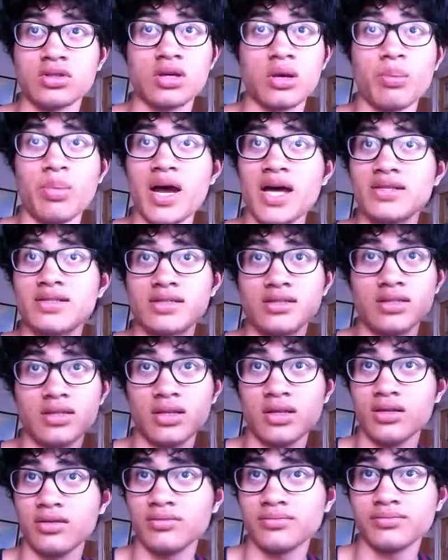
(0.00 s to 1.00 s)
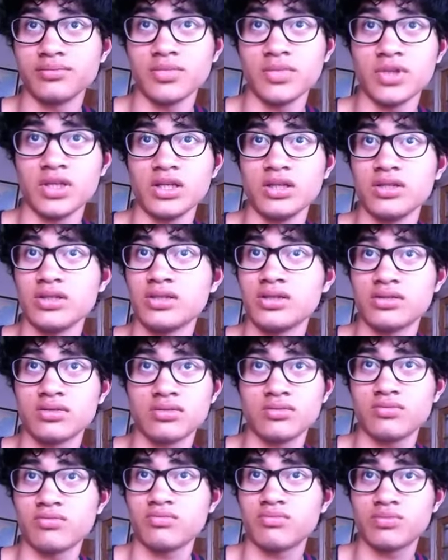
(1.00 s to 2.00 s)
capacity
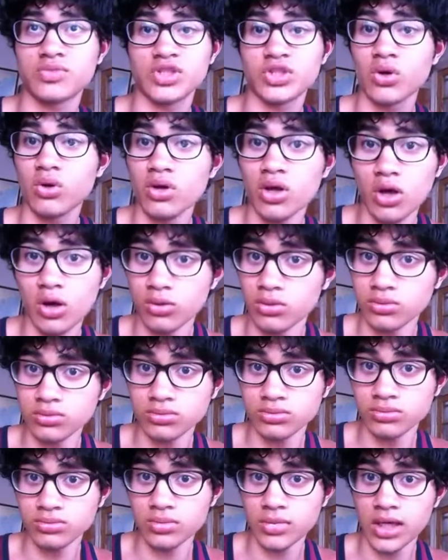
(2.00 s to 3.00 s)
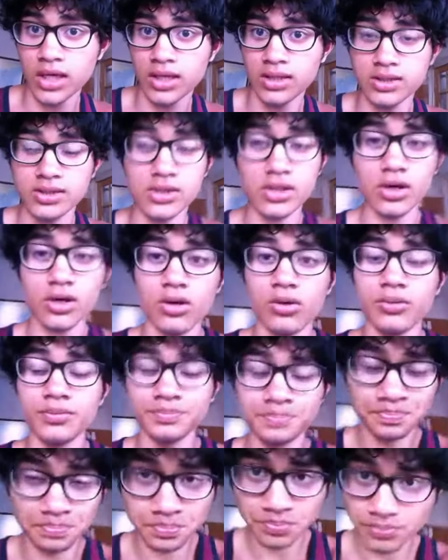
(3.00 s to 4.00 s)
is so low. And so
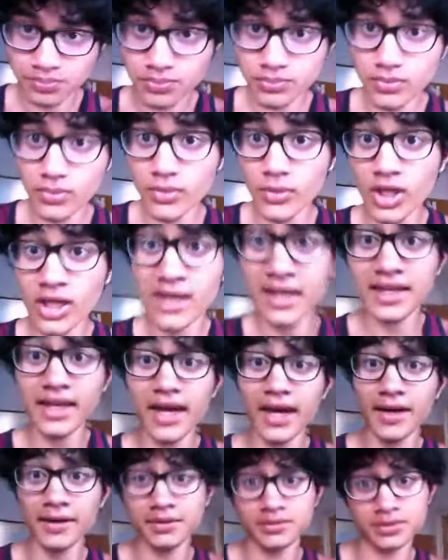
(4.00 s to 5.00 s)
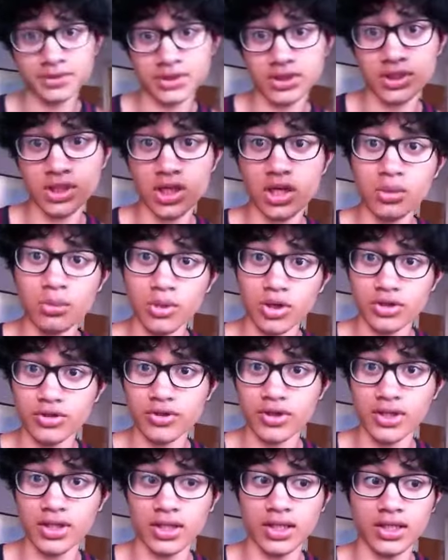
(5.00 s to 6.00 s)
yeah, study
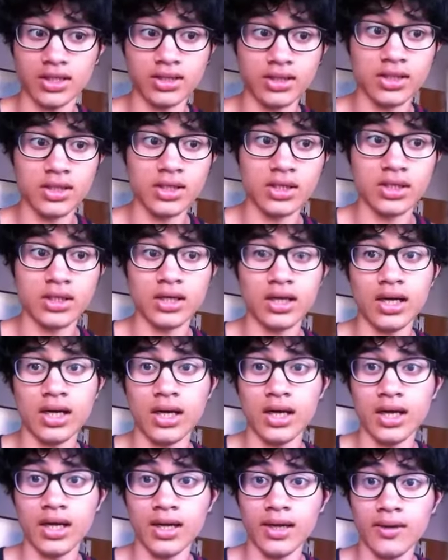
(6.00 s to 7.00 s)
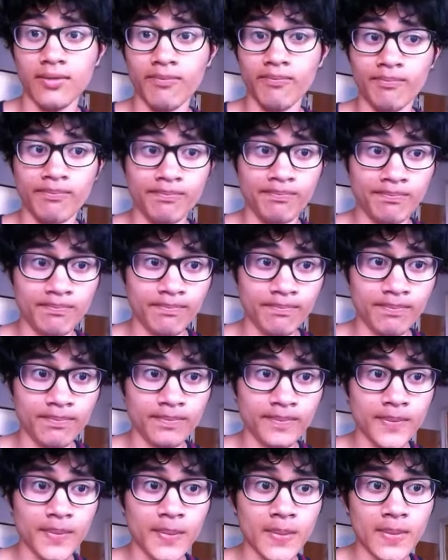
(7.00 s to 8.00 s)
moderately. Then
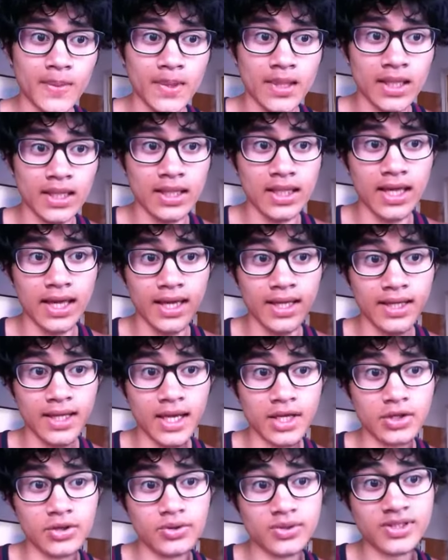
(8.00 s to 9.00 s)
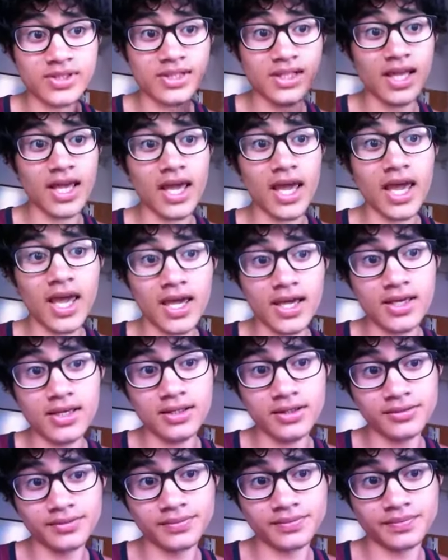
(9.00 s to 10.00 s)
I use A